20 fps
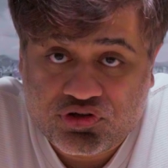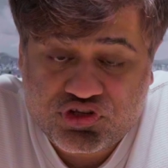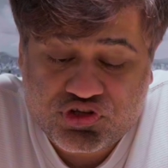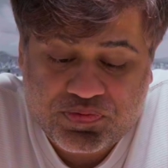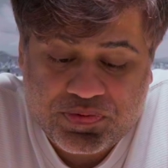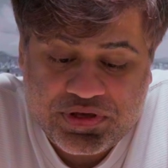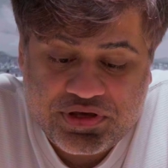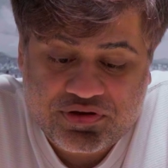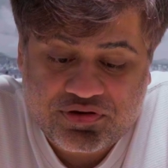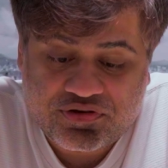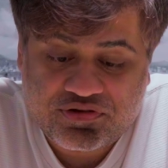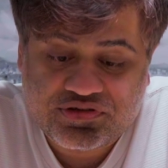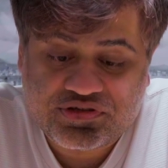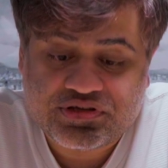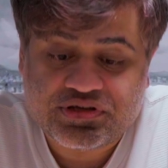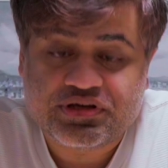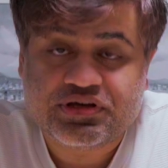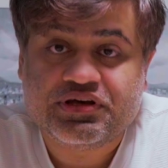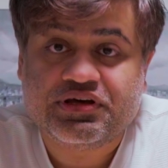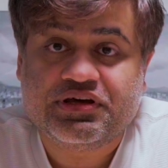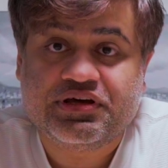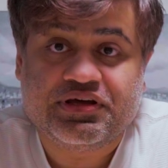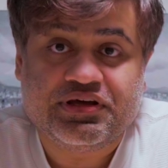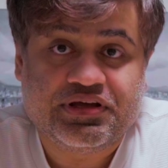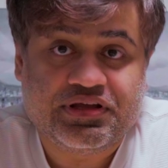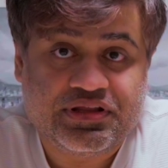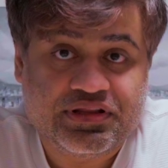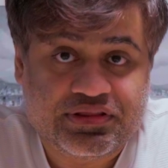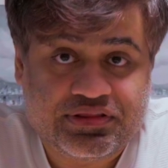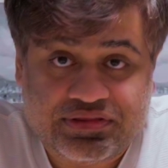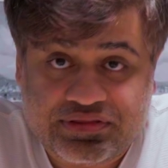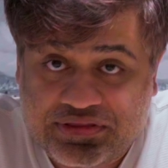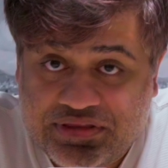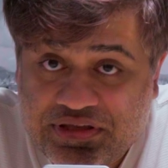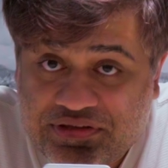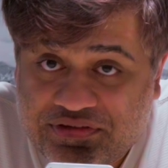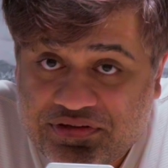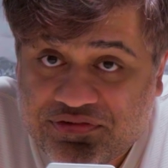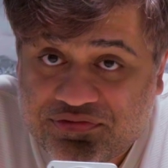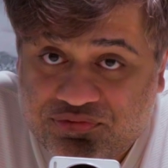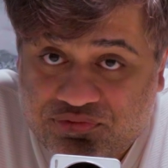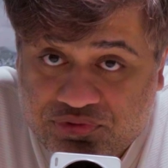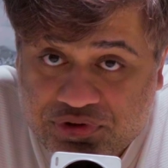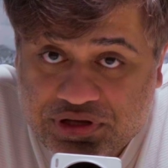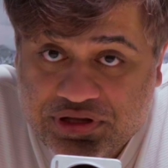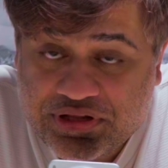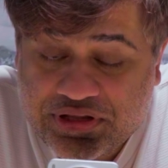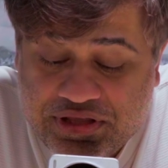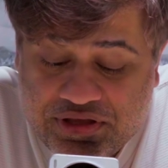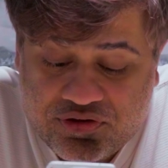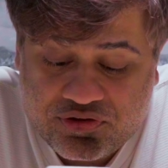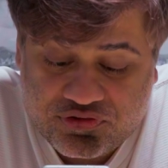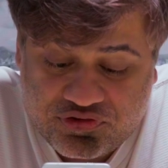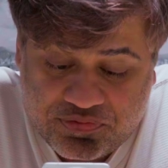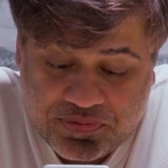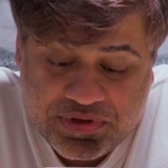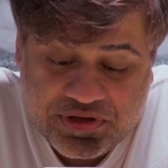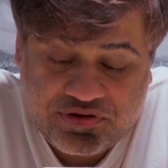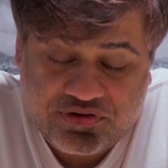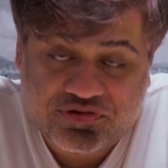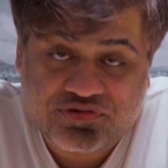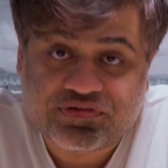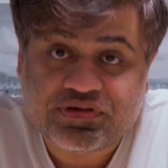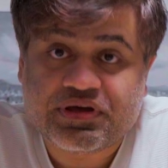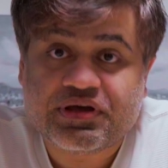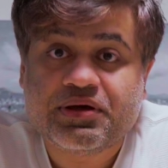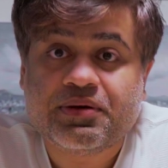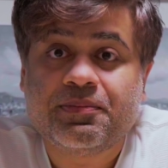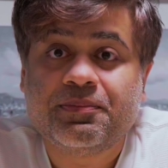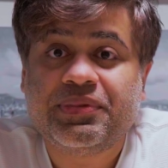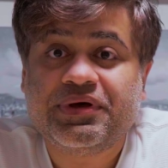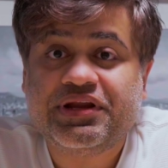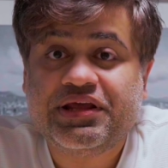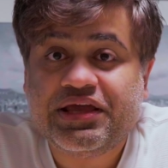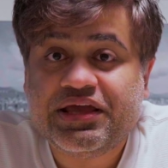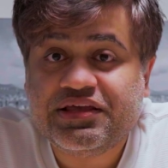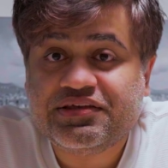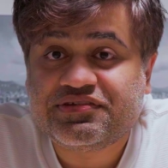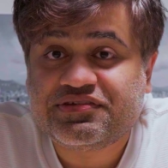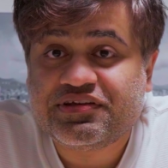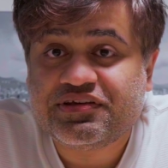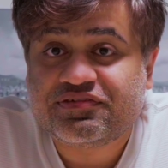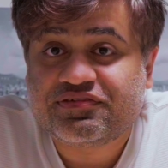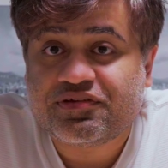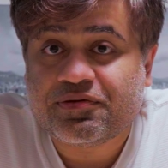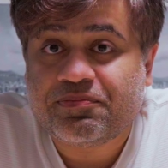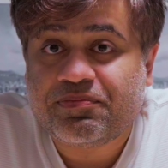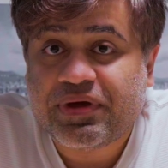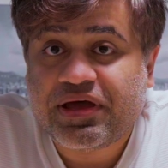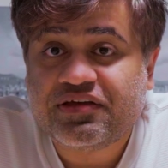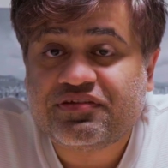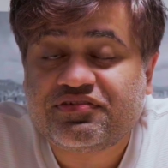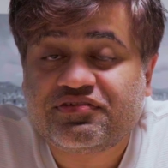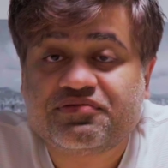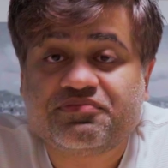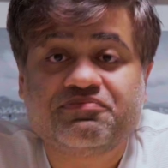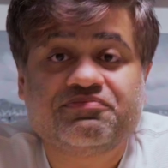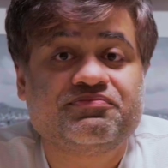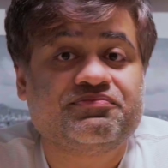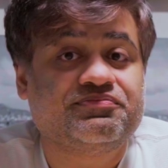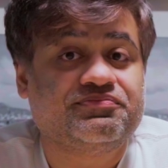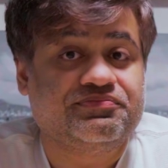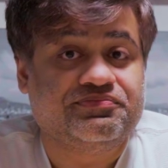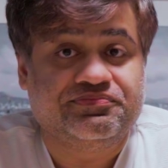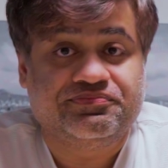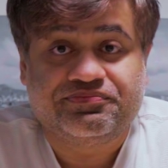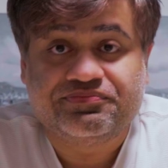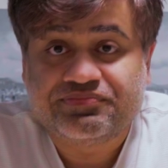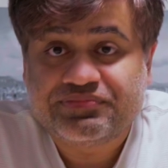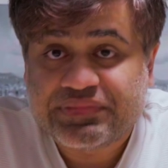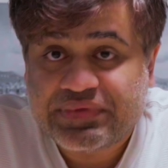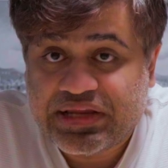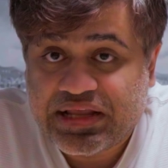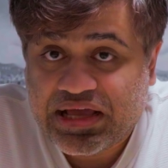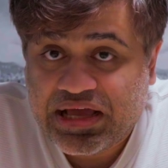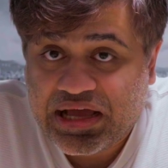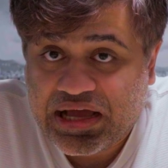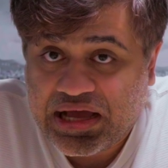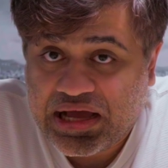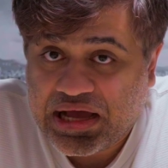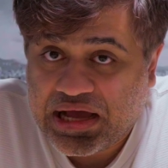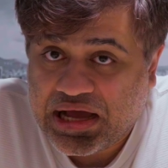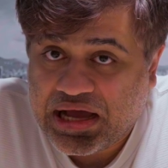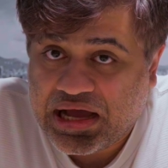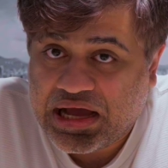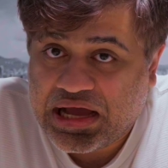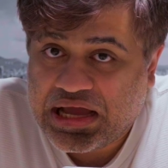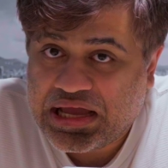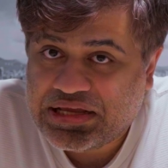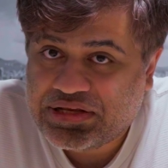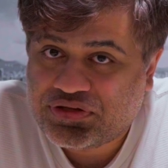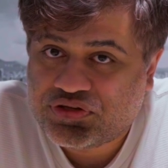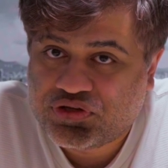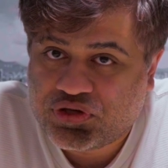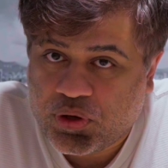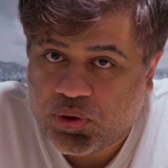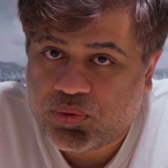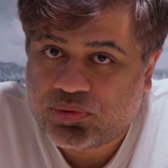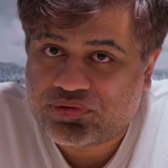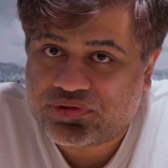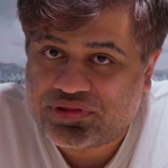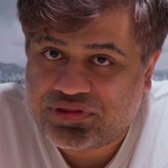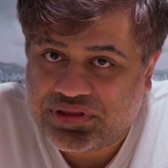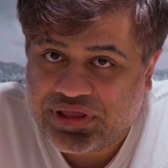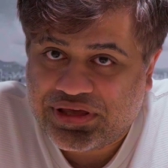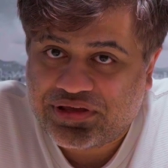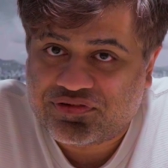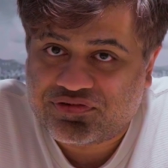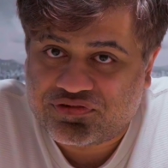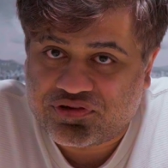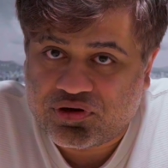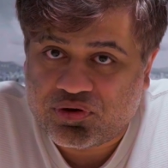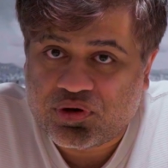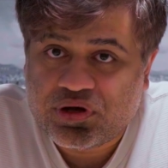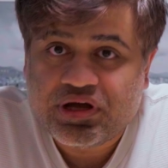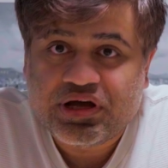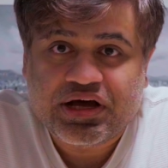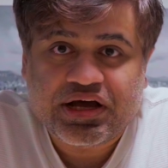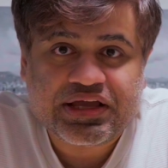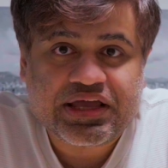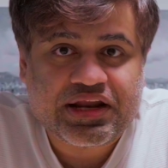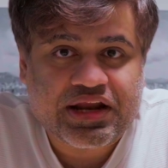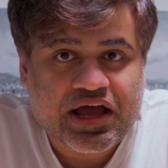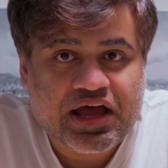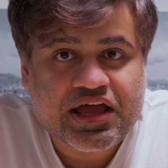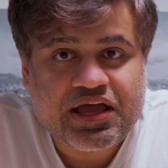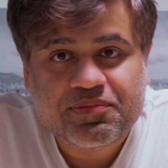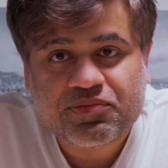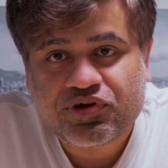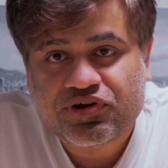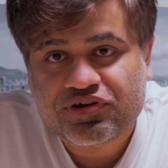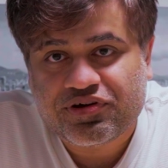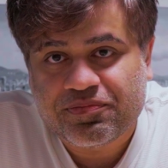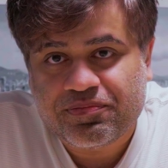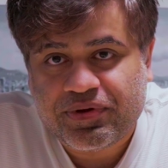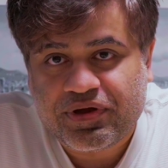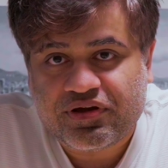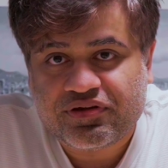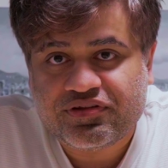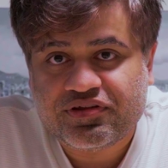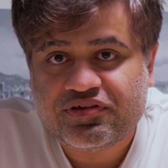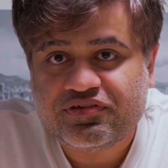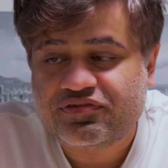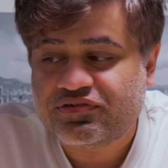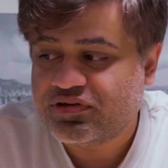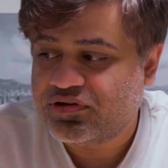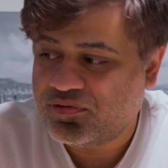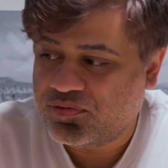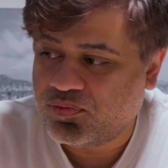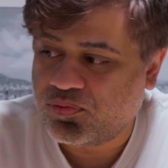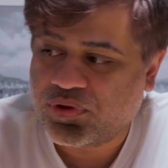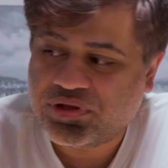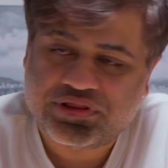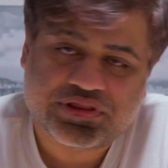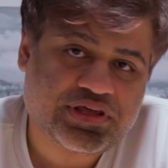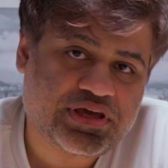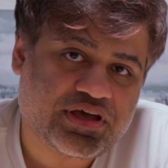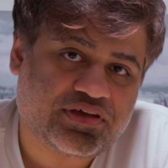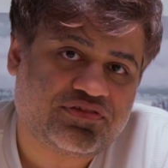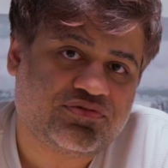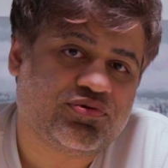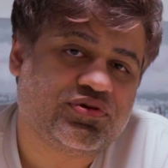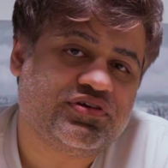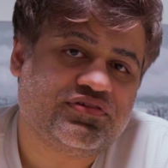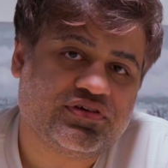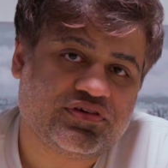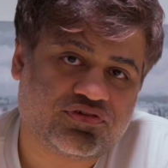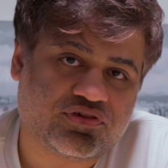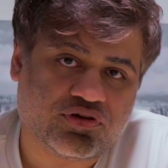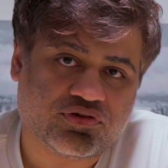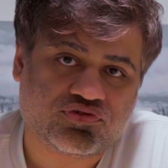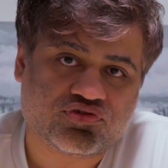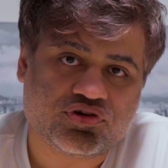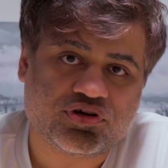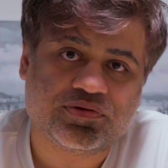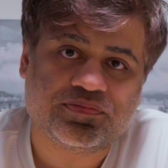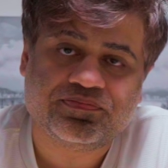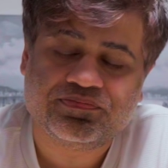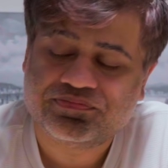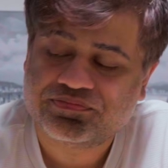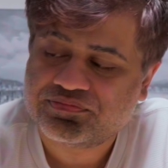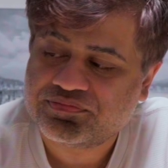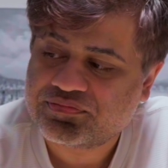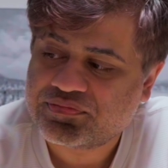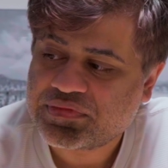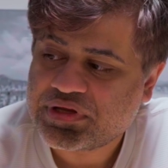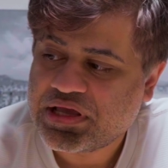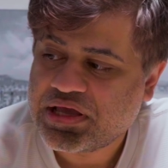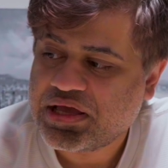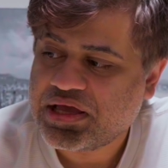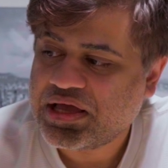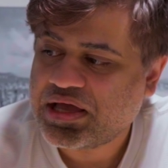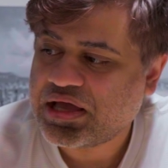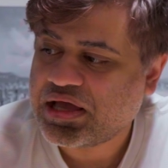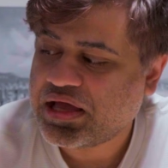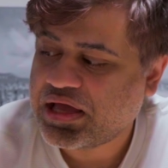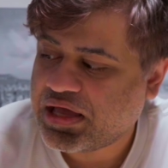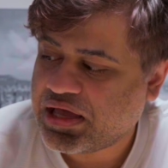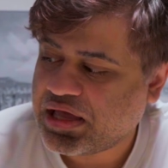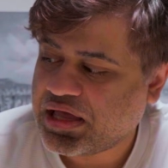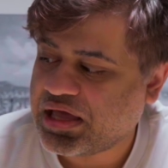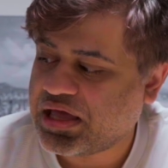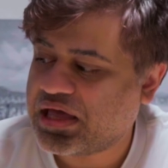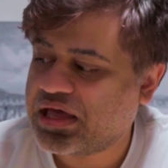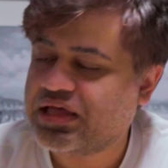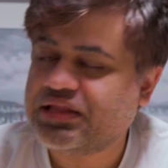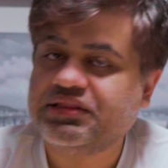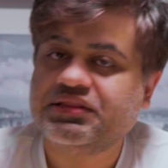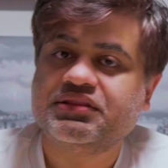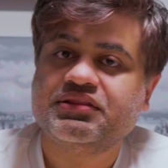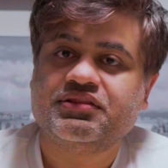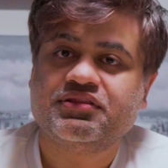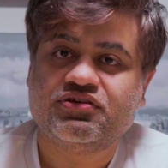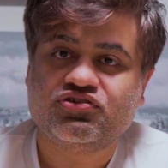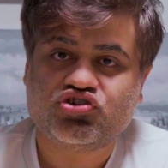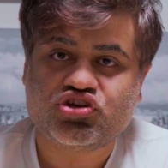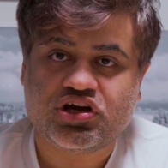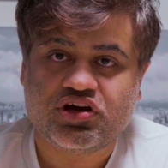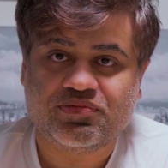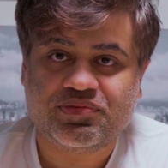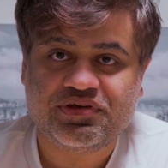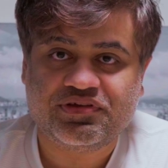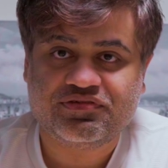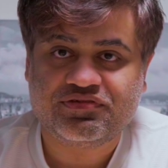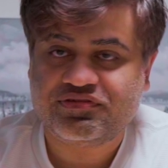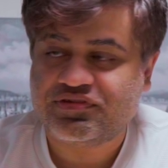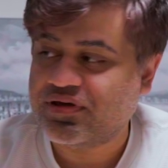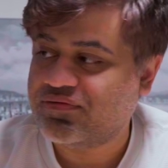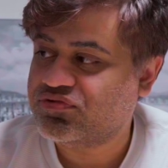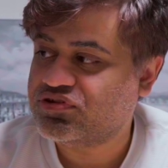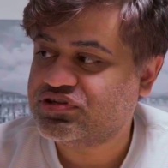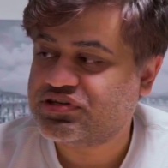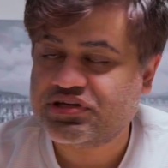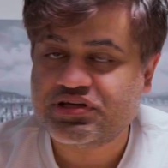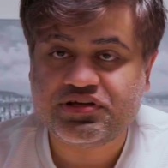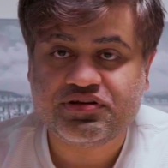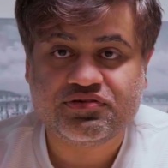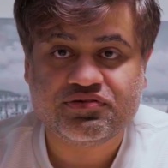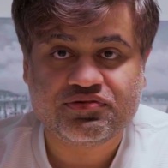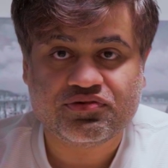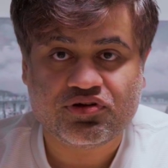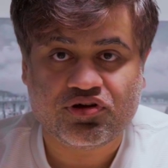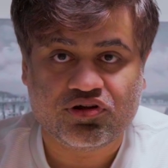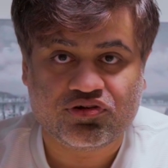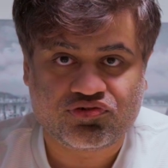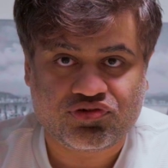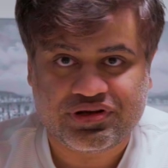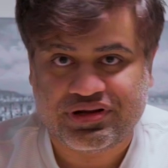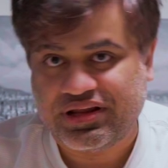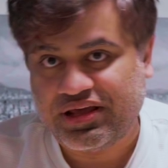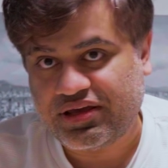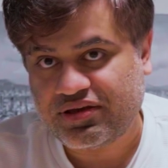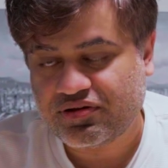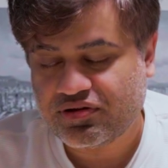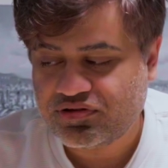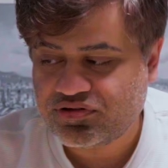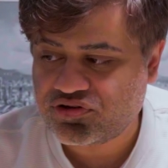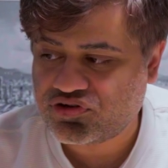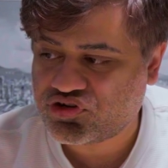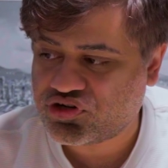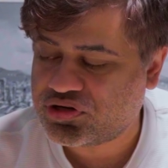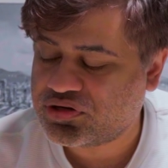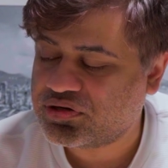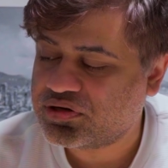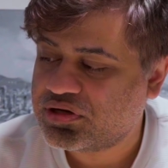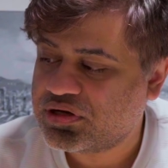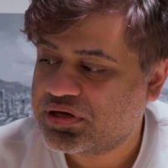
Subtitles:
speakers. This is really good speakers. But is this the best? I don't think so. Again, I am going to compare this with the S26 Ultra and the Xiaomi 17 Ultra Leica Edition.